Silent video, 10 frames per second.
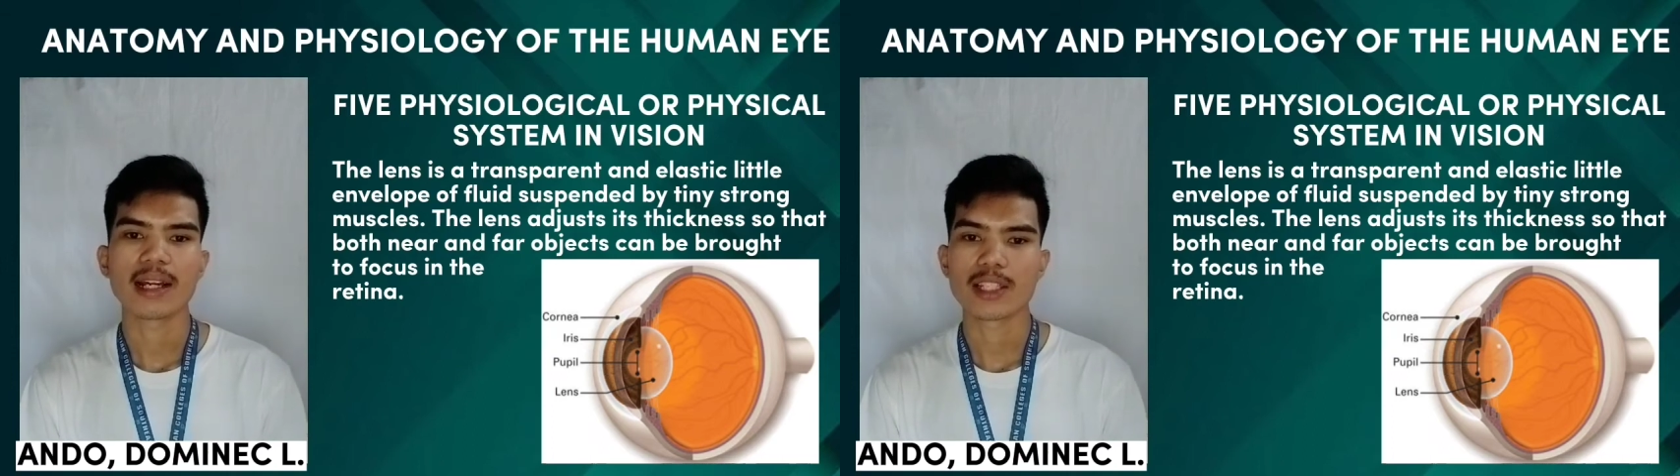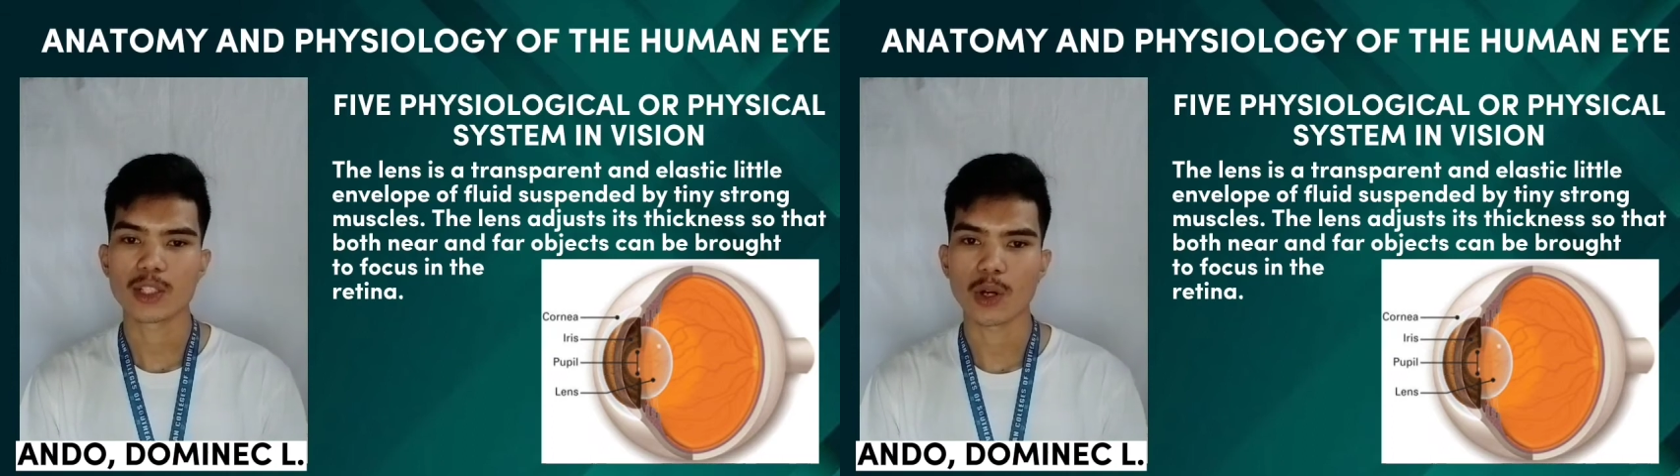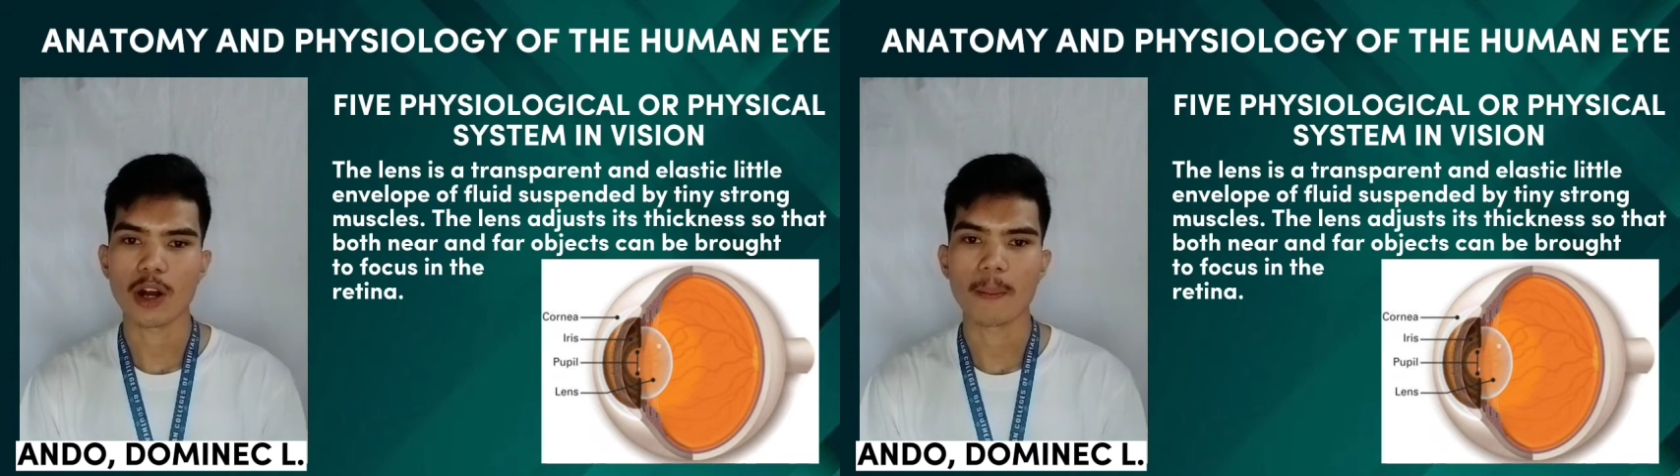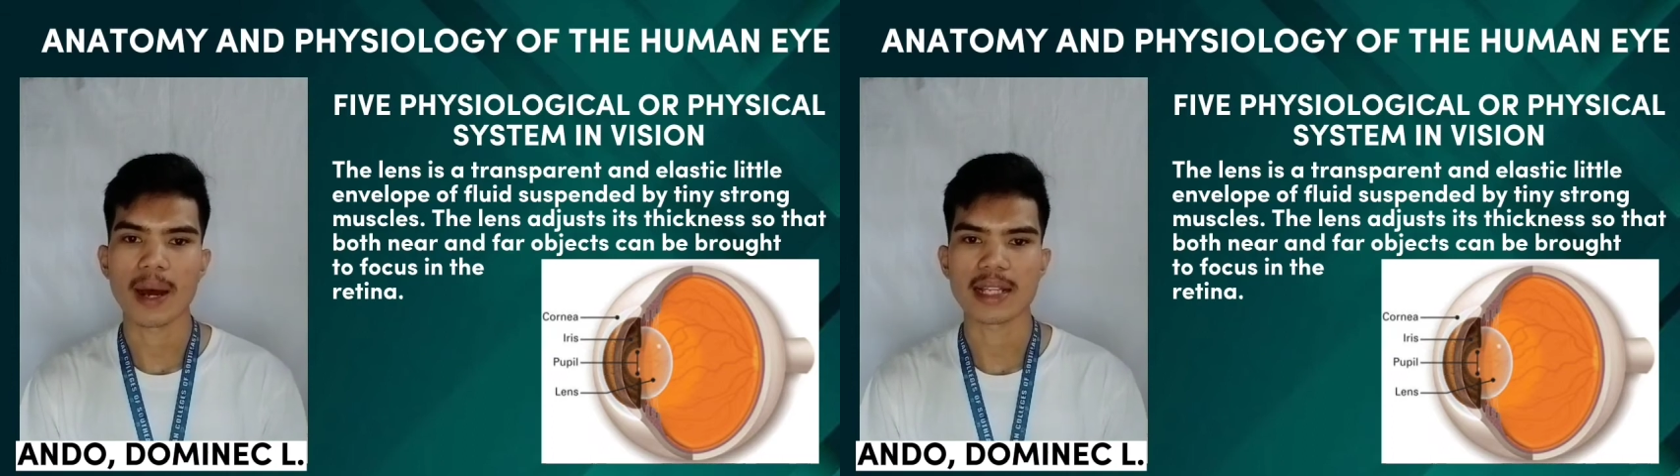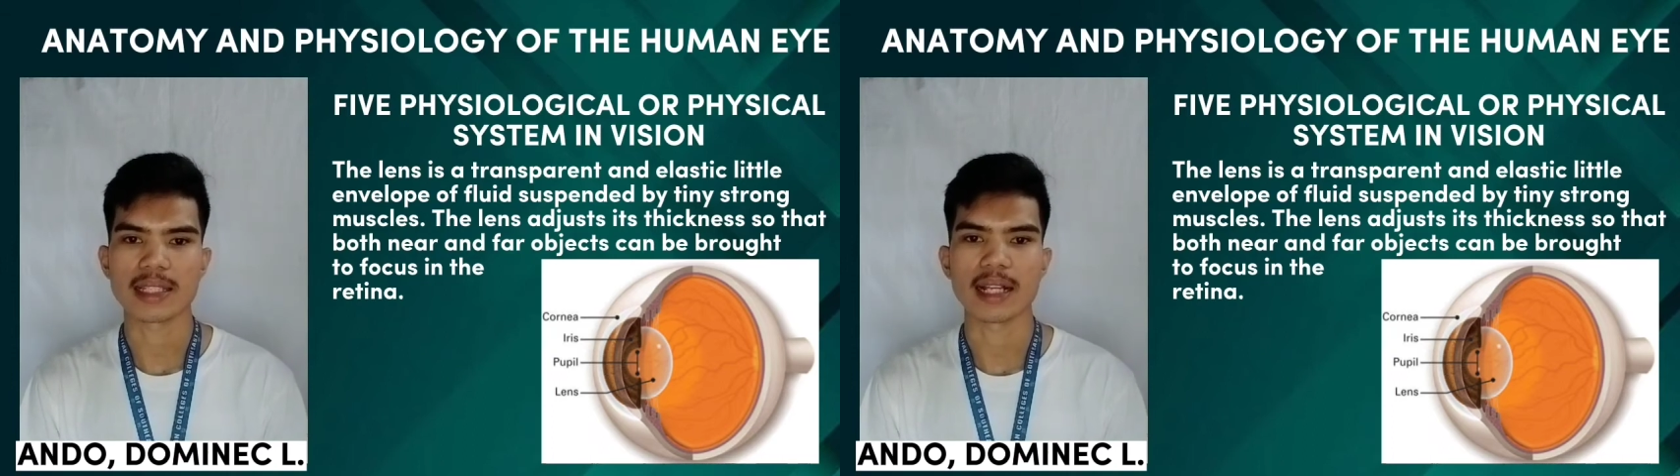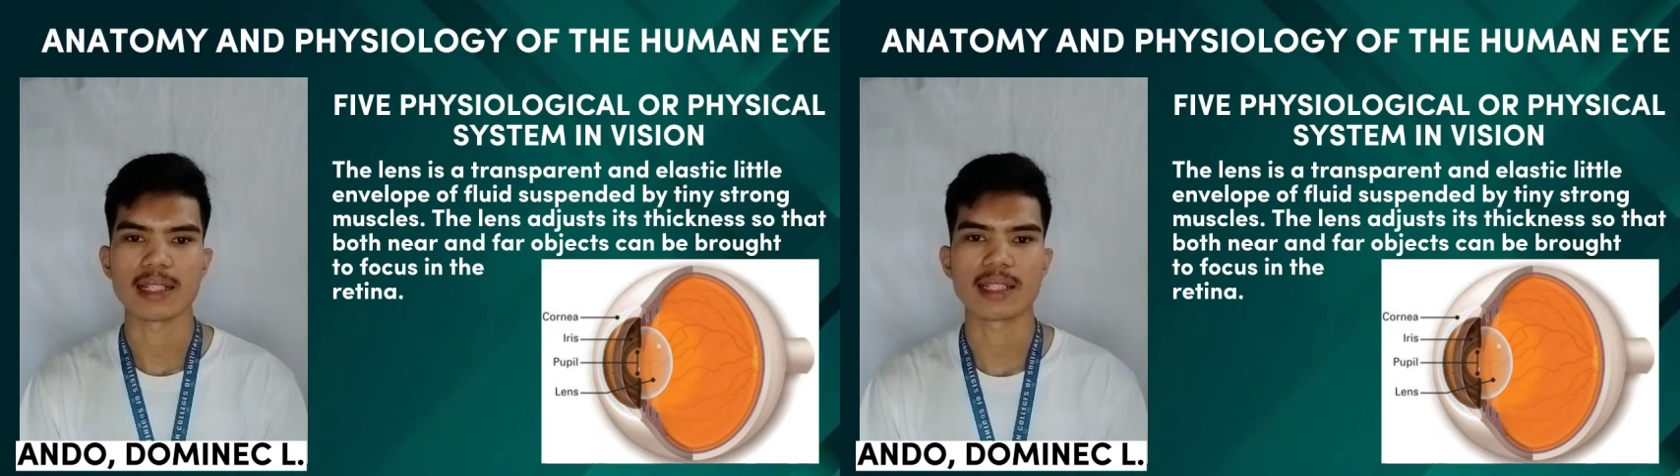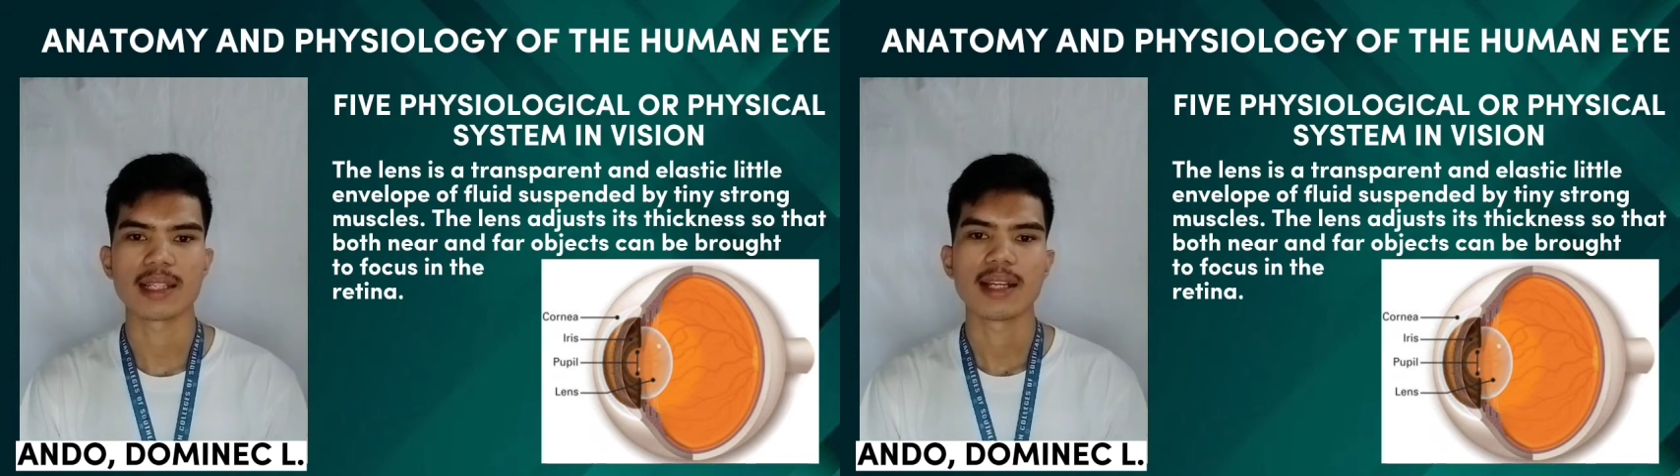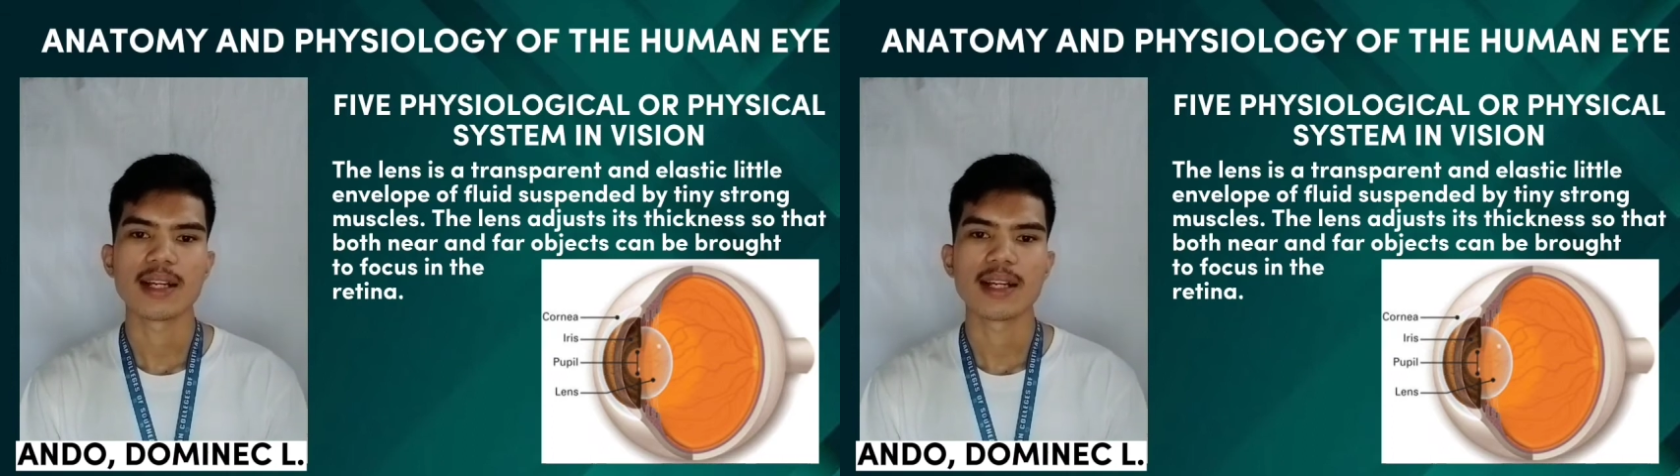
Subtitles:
strong muscles.